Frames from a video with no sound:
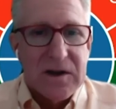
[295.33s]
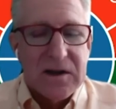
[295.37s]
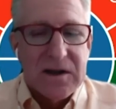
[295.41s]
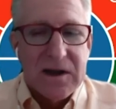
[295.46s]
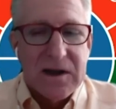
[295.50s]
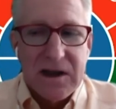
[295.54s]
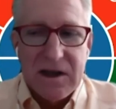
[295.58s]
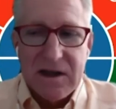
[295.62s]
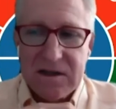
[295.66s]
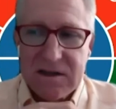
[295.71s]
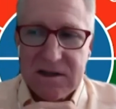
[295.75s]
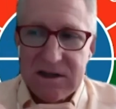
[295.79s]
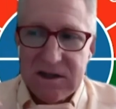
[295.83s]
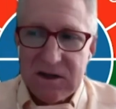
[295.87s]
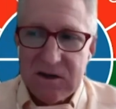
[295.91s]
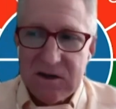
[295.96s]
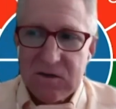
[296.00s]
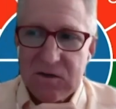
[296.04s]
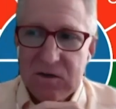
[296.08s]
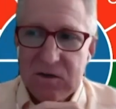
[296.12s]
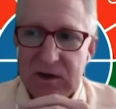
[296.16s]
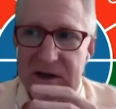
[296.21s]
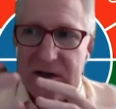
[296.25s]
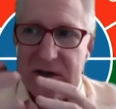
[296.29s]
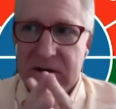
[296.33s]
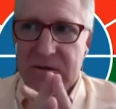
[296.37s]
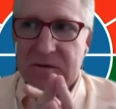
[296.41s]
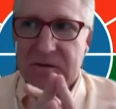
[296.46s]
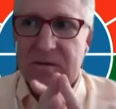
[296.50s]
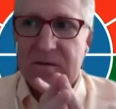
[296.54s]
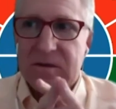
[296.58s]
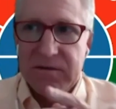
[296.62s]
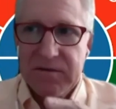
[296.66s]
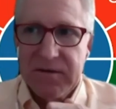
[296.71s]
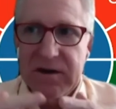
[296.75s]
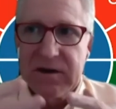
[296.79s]
And so
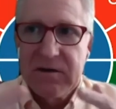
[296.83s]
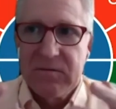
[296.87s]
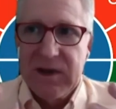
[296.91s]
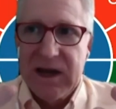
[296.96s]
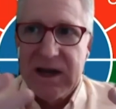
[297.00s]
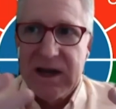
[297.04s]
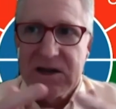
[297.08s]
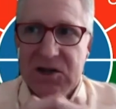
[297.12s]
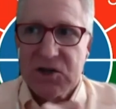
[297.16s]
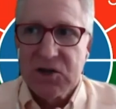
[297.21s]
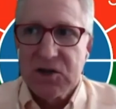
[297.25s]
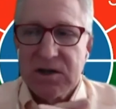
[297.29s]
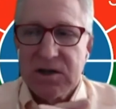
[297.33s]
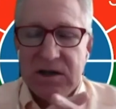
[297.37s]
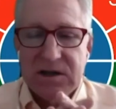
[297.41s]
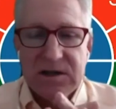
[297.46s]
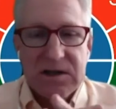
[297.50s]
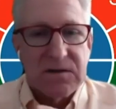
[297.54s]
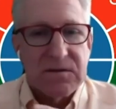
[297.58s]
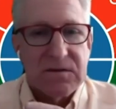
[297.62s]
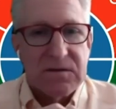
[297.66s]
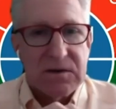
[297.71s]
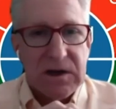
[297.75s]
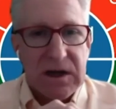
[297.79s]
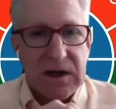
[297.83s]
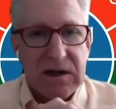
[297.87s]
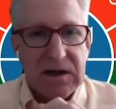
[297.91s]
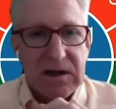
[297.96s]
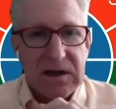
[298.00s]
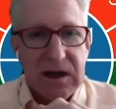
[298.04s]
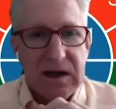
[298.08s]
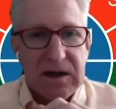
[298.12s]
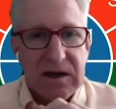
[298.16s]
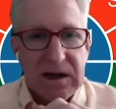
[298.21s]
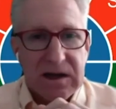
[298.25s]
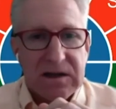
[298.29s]
the film actually is
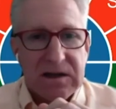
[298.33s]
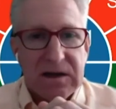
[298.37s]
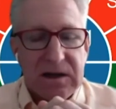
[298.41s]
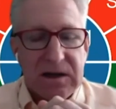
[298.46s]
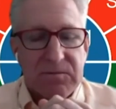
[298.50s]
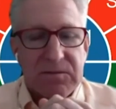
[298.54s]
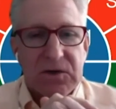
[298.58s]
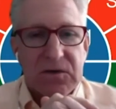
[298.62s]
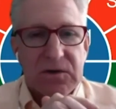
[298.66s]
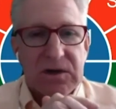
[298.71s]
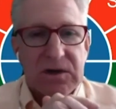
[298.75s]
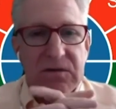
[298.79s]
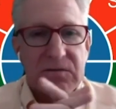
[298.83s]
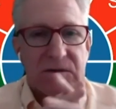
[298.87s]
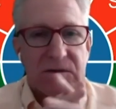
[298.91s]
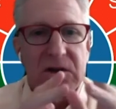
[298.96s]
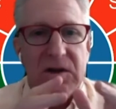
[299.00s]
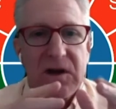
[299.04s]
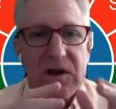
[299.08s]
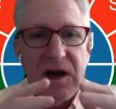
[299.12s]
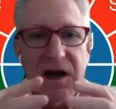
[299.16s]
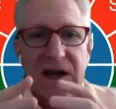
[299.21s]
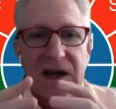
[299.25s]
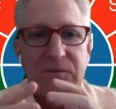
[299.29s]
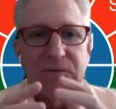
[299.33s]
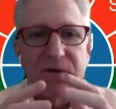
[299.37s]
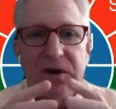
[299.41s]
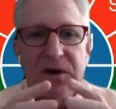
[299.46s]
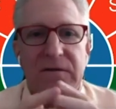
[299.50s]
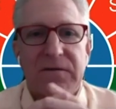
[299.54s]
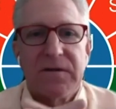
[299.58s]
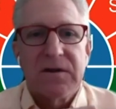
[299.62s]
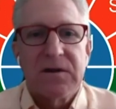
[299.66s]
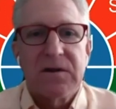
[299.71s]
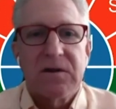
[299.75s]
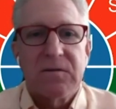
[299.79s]
I ended up doing a real hybrid
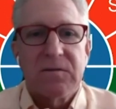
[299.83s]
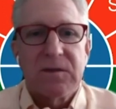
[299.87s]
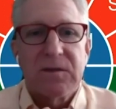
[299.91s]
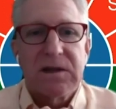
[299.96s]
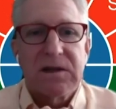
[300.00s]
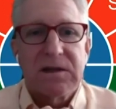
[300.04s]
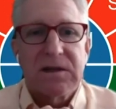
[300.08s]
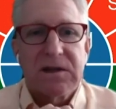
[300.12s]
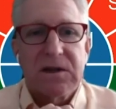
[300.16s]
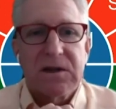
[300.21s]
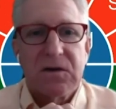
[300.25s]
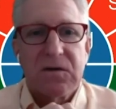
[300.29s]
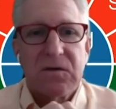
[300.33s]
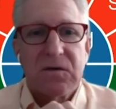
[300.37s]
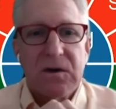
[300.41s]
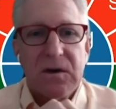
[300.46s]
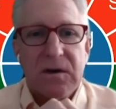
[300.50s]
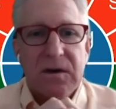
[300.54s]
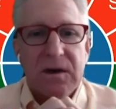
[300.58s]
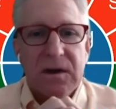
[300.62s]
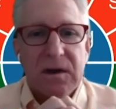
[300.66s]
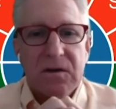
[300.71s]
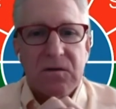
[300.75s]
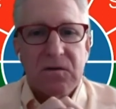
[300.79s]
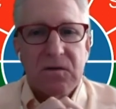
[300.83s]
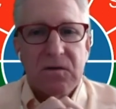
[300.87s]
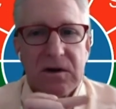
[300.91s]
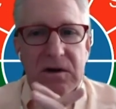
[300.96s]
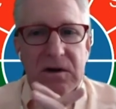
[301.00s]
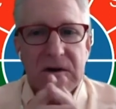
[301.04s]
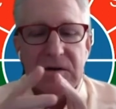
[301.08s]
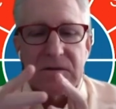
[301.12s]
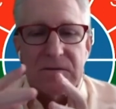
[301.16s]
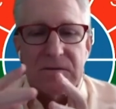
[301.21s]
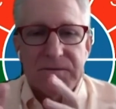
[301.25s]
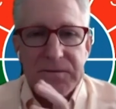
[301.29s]
film. And so
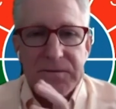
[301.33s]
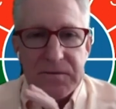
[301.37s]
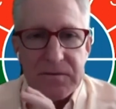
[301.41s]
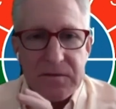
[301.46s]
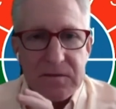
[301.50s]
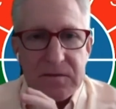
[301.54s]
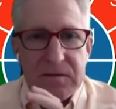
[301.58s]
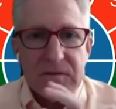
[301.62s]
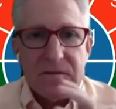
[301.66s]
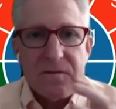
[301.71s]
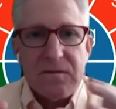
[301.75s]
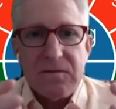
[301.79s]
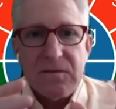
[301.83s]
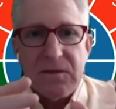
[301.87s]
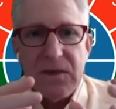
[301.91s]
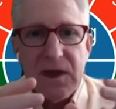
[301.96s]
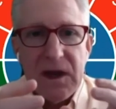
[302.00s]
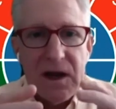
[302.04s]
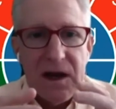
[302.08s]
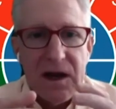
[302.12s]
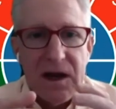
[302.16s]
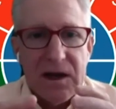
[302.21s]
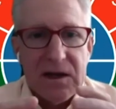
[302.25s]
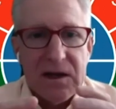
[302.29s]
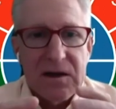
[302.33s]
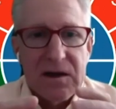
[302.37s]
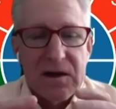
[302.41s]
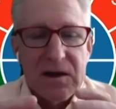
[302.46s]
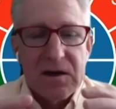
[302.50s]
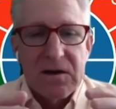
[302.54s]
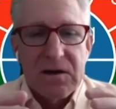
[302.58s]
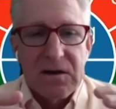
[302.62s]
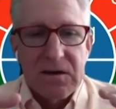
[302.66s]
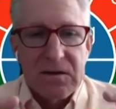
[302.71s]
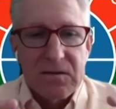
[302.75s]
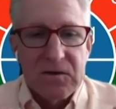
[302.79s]
where I
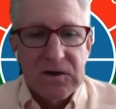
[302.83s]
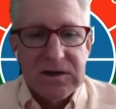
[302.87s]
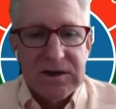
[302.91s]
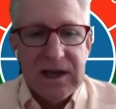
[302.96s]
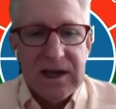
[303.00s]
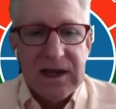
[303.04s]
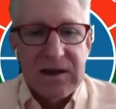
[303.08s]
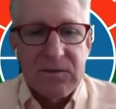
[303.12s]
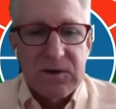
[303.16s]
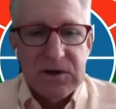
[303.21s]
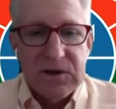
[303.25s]
was able